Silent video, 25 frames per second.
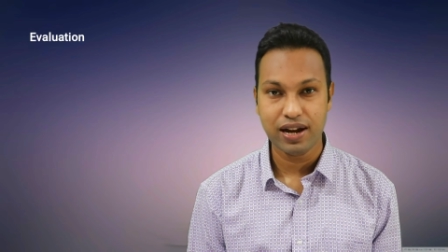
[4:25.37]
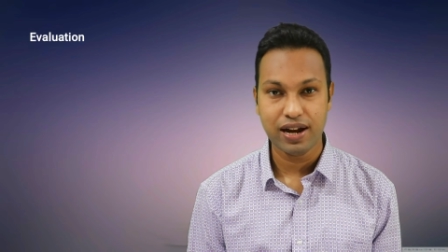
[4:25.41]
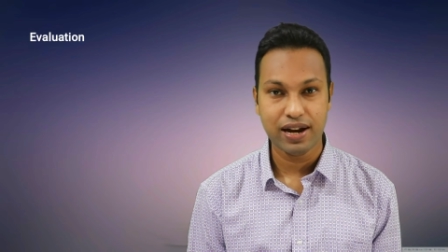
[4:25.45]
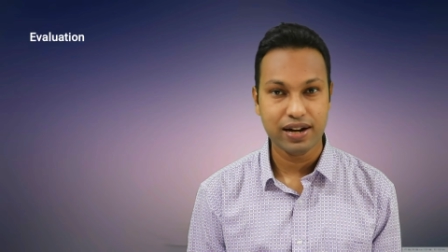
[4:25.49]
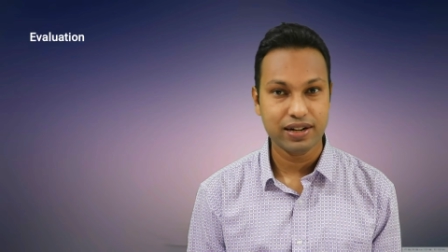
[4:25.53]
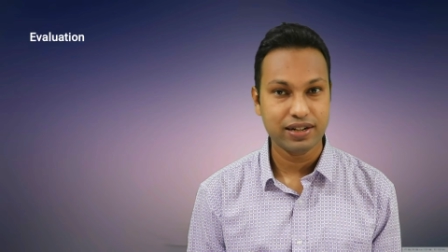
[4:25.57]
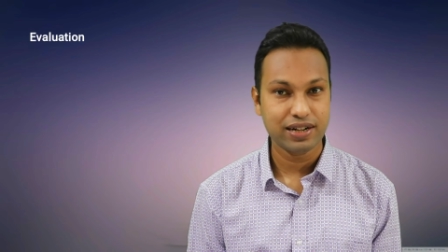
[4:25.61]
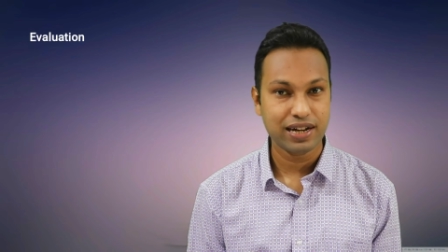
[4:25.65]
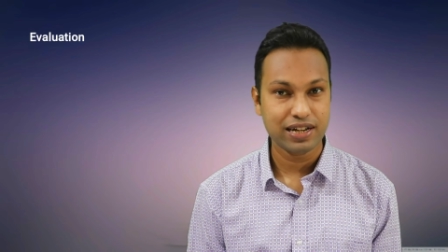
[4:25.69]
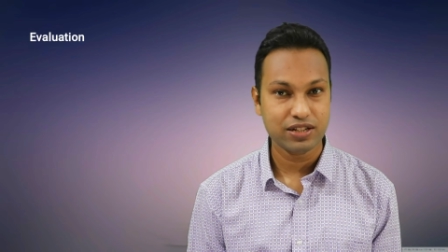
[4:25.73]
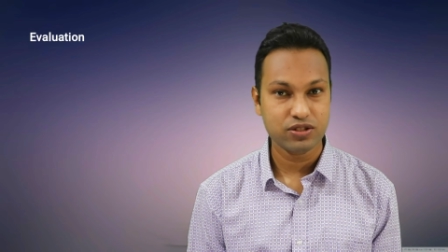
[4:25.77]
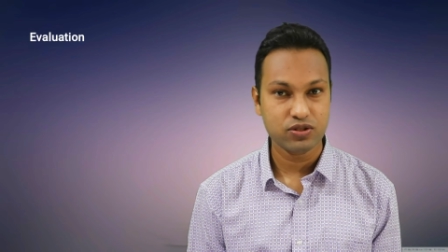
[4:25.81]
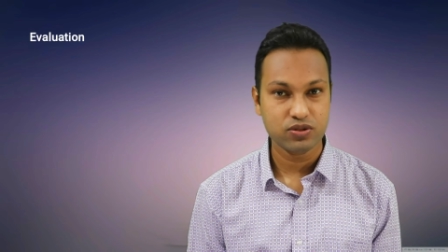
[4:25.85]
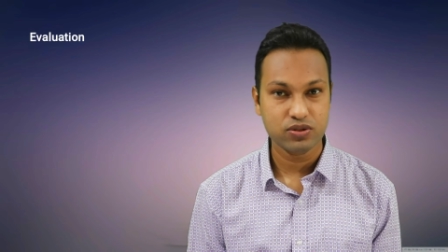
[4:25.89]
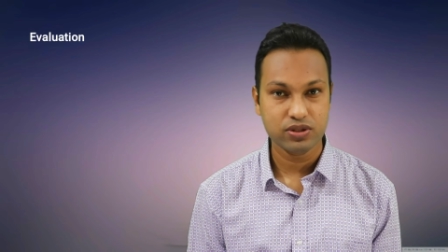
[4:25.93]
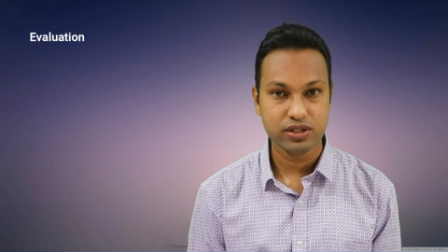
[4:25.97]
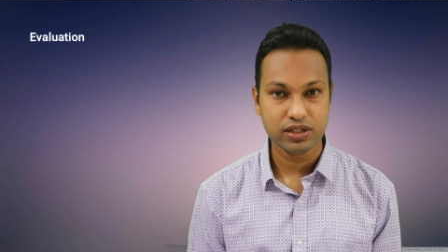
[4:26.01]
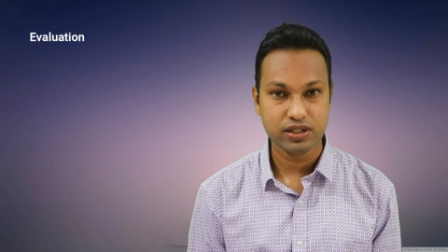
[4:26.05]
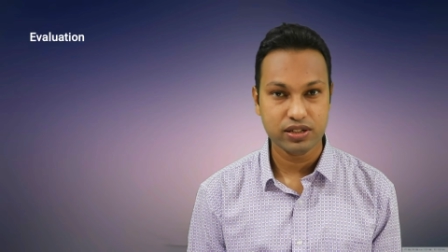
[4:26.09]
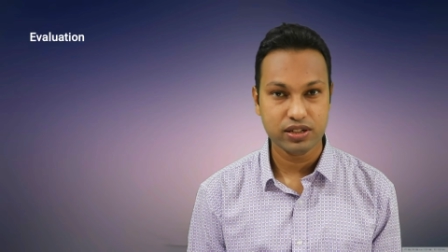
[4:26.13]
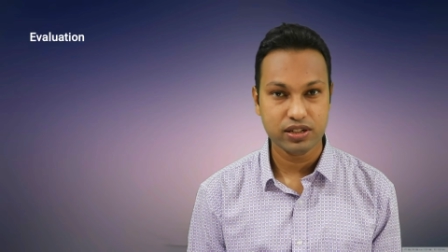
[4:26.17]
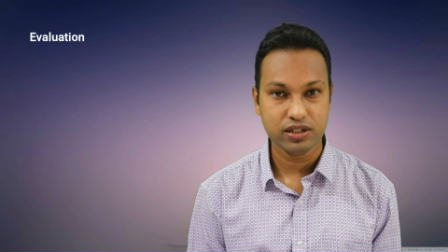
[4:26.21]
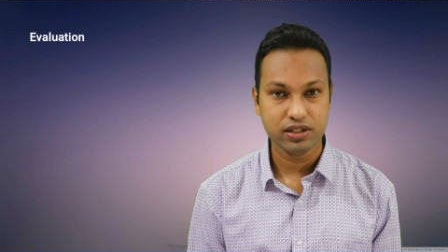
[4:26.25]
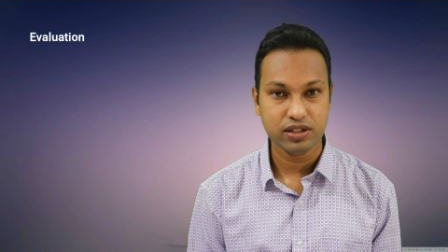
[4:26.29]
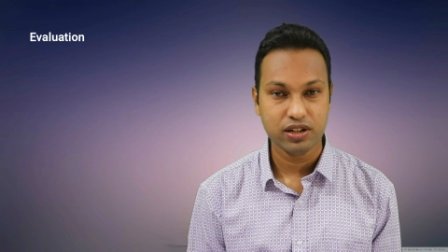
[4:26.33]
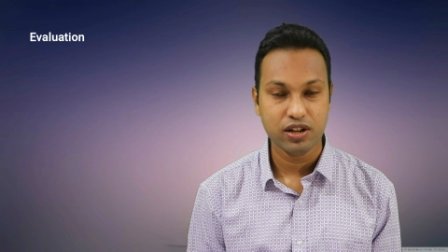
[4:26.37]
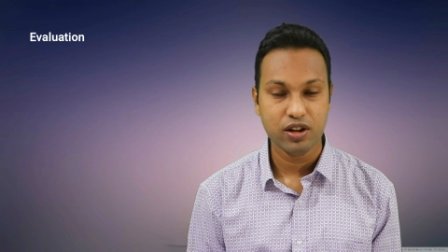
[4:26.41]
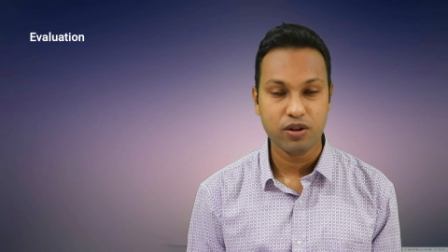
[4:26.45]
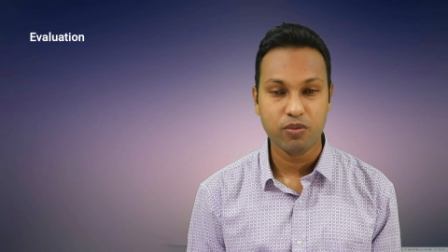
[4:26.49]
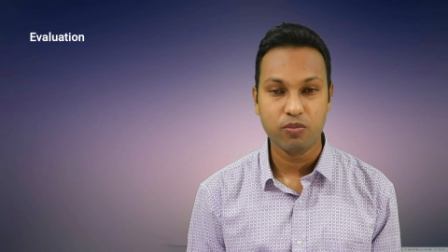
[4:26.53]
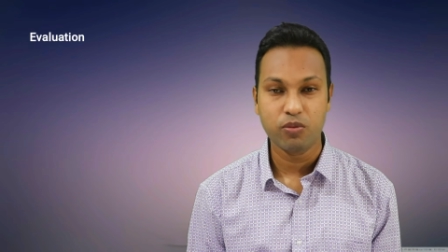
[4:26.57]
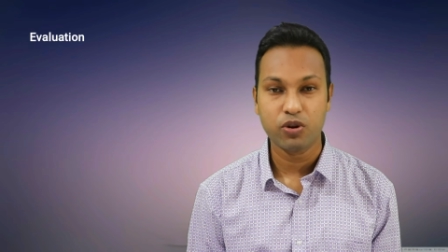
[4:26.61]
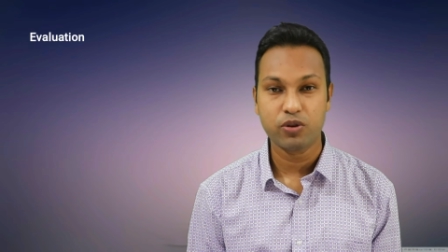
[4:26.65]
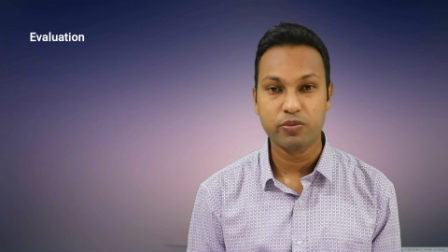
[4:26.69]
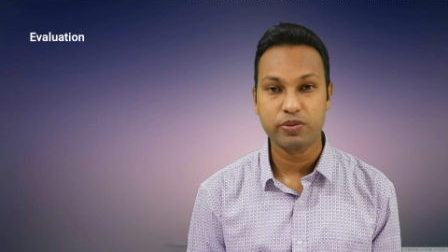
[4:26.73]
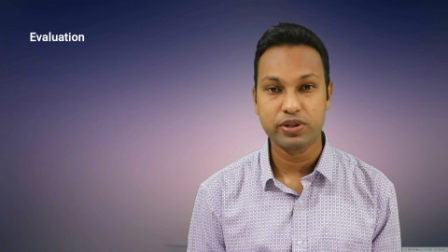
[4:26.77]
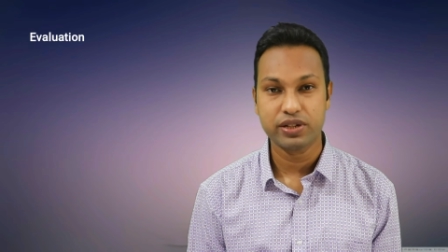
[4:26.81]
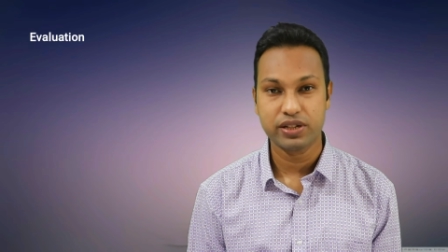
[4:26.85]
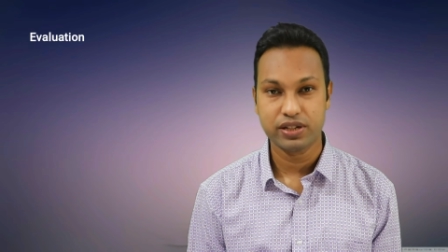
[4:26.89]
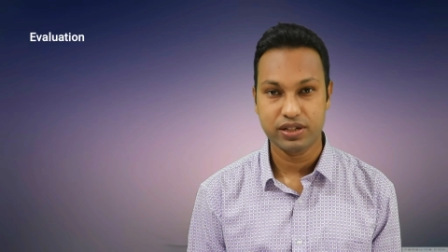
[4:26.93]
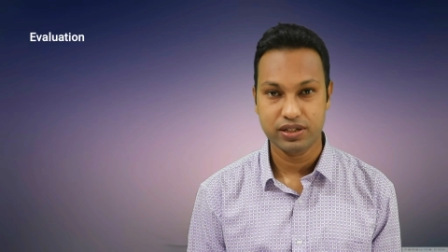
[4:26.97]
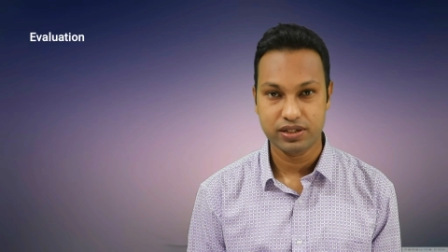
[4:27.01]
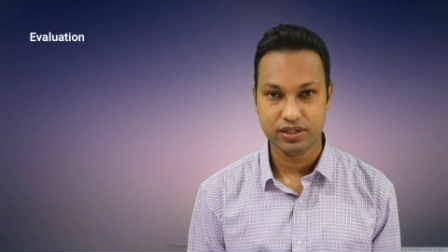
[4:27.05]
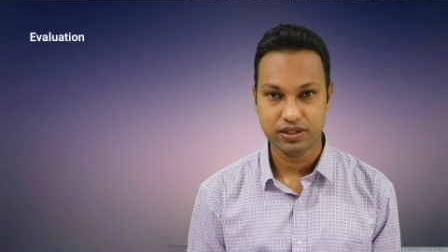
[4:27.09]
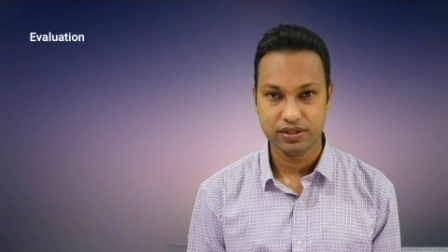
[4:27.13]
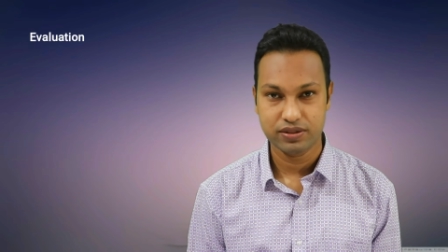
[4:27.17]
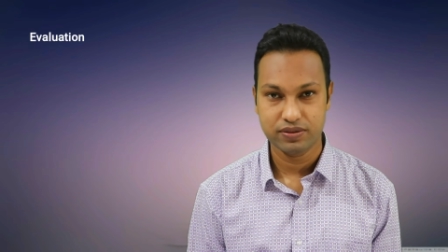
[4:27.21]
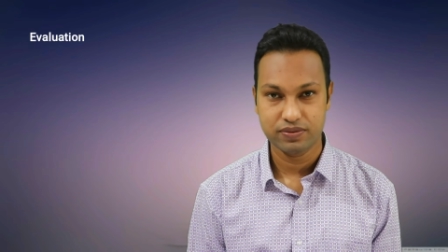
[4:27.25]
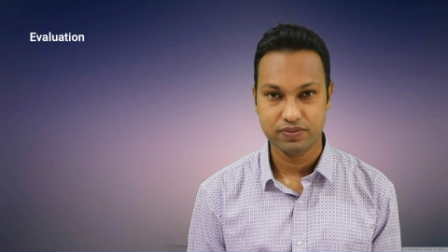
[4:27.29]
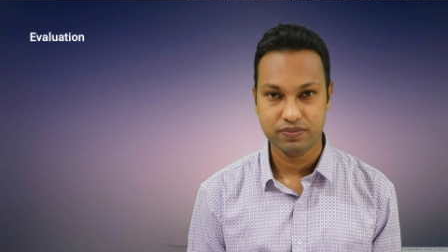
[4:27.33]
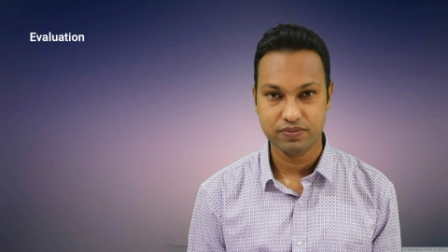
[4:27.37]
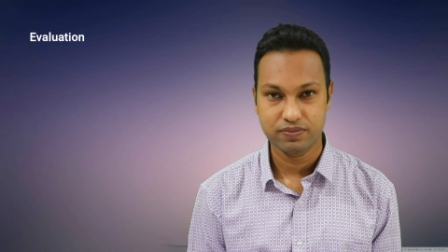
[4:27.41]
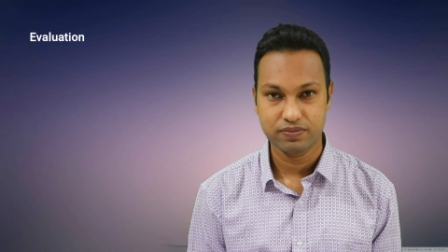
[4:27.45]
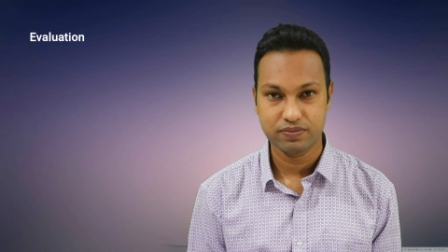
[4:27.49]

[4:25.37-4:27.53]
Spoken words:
and associated morbidity.